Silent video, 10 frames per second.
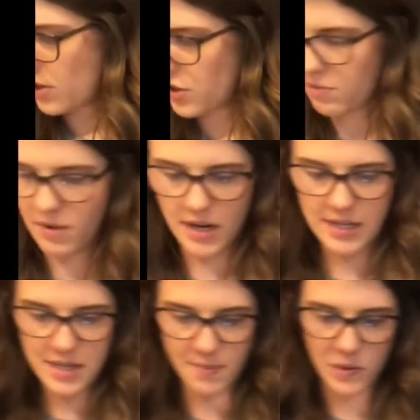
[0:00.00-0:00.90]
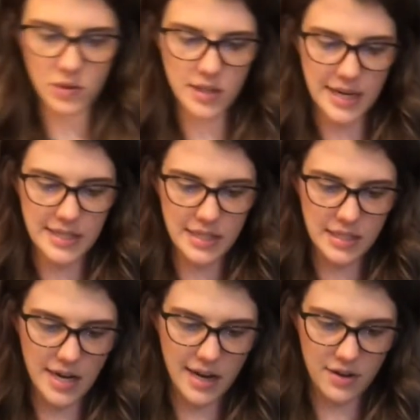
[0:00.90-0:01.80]
to do my typical size
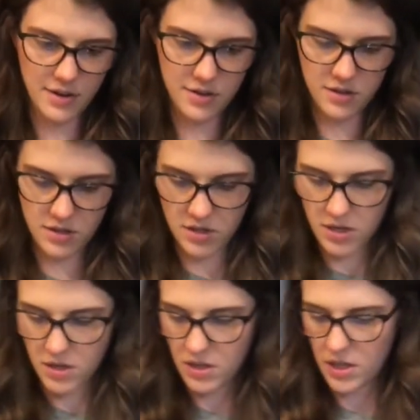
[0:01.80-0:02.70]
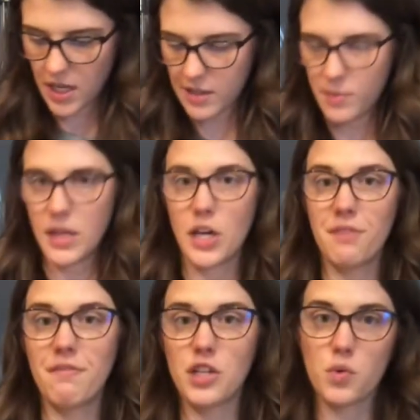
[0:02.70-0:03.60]
container. Gives me a good
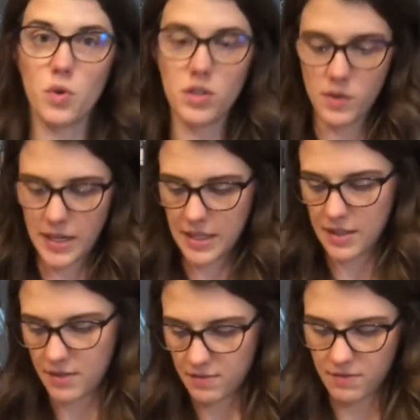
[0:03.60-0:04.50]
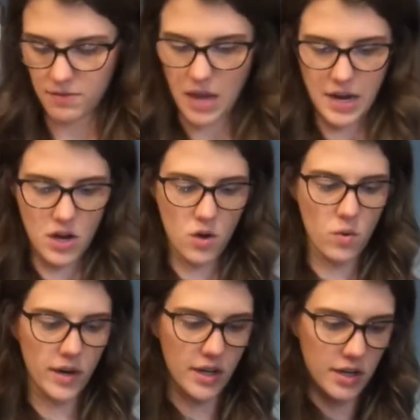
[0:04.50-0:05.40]
visual so I know
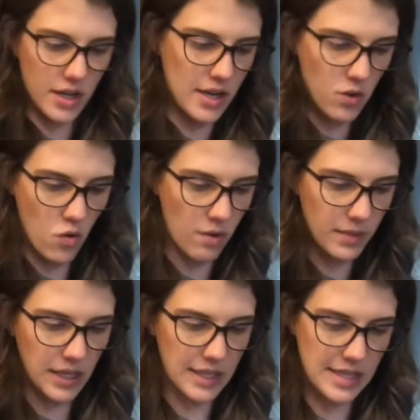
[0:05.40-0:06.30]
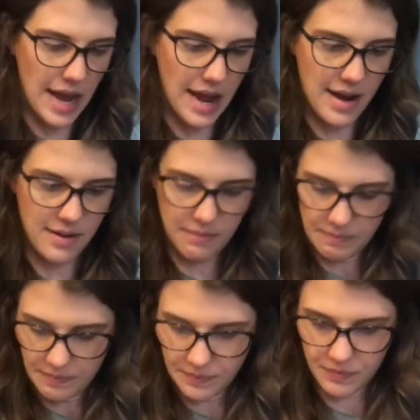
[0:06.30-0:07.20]
where it normally is at.
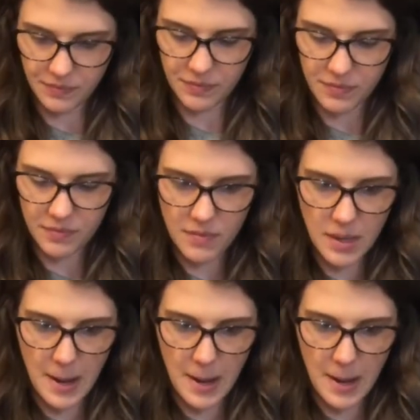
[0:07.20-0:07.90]
It